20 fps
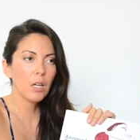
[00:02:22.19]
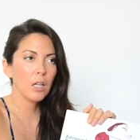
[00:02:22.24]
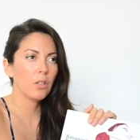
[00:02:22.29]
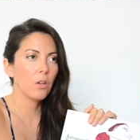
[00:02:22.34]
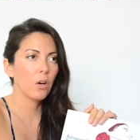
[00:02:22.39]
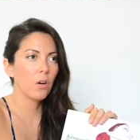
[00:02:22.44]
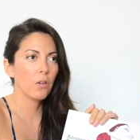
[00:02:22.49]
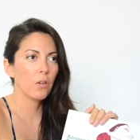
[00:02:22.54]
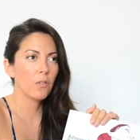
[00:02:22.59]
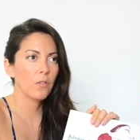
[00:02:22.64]

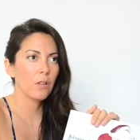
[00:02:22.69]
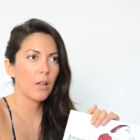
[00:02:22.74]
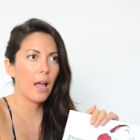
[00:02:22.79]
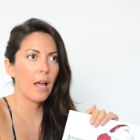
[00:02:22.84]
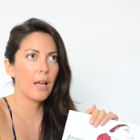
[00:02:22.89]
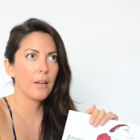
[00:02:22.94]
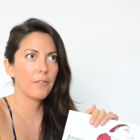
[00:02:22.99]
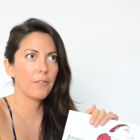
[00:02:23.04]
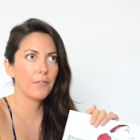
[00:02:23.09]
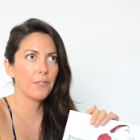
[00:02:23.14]
no,
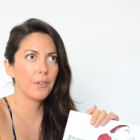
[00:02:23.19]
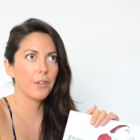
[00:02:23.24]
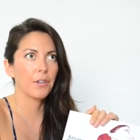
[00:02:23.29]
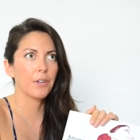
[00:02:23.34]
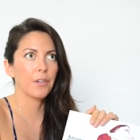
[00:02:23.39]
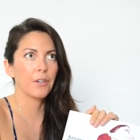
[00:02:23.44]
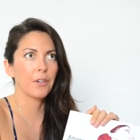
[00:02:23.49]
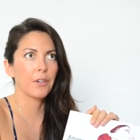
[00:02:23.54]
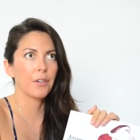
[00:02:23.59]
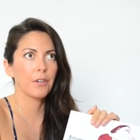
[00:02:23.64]
live
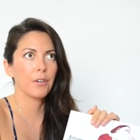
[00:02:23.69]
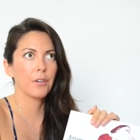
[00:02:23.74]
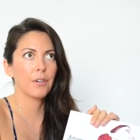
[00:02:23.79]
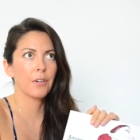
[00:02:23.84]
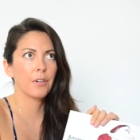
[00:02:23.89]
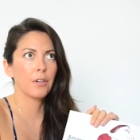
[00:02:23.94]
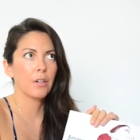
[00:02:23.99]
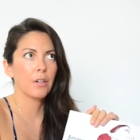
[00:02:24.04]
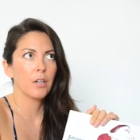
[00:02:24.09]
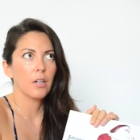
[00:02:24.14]
figure
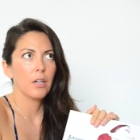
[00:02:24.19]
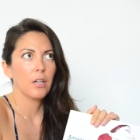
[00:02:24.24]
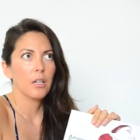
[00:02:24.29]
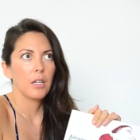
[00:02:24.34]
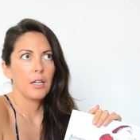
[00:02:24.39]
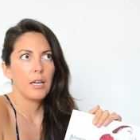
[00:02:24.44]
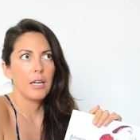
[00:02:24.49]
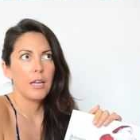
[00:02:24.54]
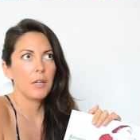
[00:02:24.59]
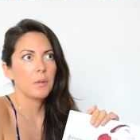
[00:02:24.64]

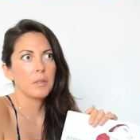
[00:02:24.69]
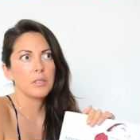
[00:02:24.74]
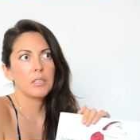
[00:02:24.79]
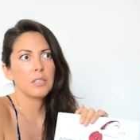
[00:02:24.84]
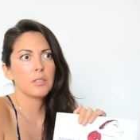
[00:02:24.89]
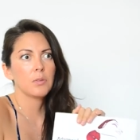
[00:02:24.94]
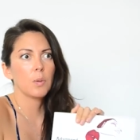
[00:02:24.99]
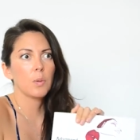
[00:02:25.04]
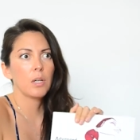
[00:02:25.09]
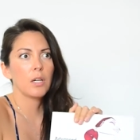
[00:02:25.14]
Anyways,
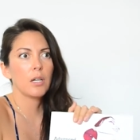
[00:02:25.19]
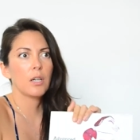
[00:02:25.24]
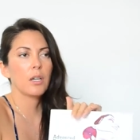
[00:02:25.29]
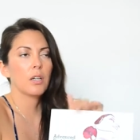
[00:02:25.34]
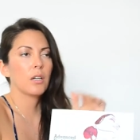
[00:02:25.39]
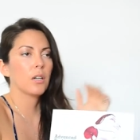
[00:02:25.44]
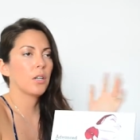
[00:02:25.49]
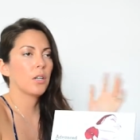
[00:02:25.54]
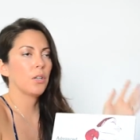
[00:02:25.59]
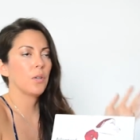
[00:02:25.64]
it's
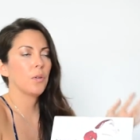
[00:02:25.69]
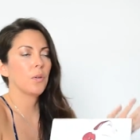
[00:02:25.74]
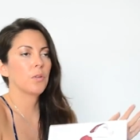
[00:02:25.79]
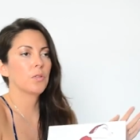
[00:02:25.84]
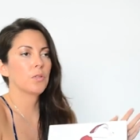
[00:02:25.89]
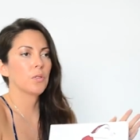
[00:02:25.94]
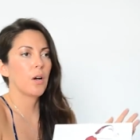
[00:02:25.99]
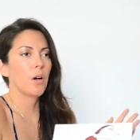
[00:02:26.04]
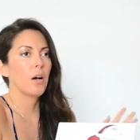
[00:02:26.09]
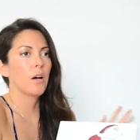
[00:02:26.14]
where you
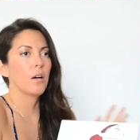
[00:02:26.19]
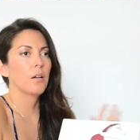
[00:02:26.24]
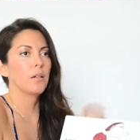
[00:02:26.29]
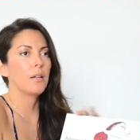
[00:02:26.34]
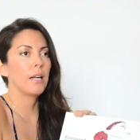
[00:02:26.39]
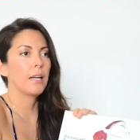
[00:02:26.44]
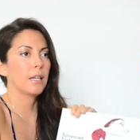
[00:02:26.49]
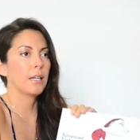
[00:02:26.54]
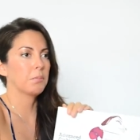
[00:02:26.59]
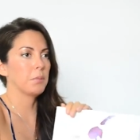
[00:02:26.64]
draw
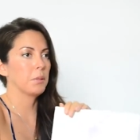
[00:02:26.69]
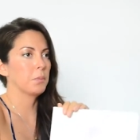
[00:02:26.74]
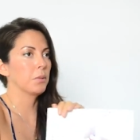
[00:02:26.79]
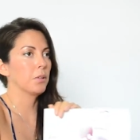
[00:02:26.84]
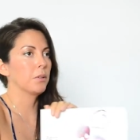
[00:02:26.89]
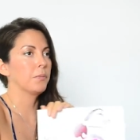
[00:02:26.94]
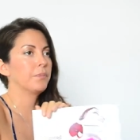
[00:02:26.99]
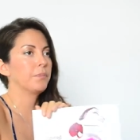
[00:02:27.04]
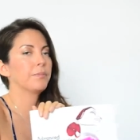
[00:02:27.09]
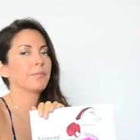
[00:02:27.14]
naked
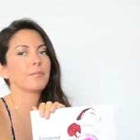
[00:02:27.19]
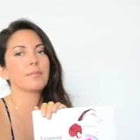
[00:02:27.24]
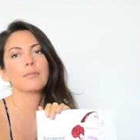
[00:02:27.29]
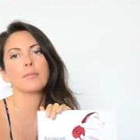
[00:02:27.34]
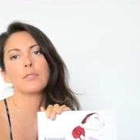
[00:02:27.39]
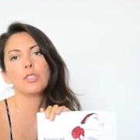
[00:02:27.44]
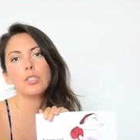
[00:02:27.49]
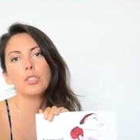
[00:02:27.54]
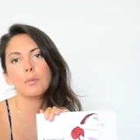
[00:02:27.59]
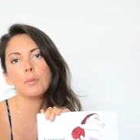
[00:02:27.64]
people,
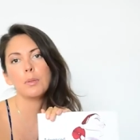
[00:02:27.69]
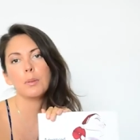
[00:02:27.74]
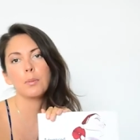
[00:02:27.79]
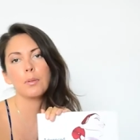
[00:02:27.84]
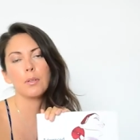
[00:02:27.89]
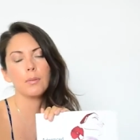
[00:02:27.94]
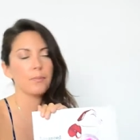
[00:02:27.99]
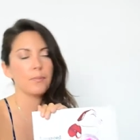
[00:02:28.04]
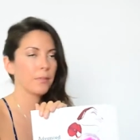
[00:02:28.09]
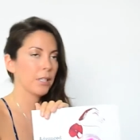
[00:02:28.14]
nude
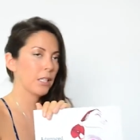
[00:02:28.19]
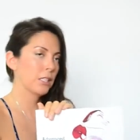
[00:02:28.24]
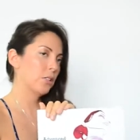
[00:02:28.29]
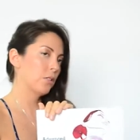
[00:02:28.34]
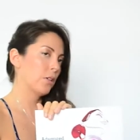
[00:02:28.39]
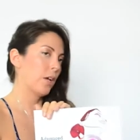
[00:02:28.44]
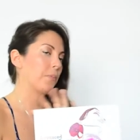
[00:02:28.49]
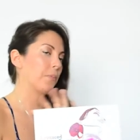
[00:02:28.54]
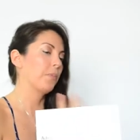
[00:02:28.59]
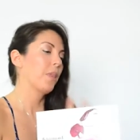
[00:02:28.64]
people. It's
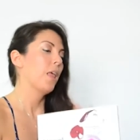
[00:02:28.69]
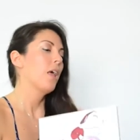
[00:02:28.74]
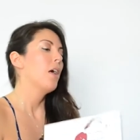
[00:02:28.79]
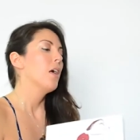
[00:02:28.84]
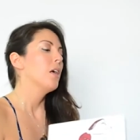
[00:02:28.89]
okay.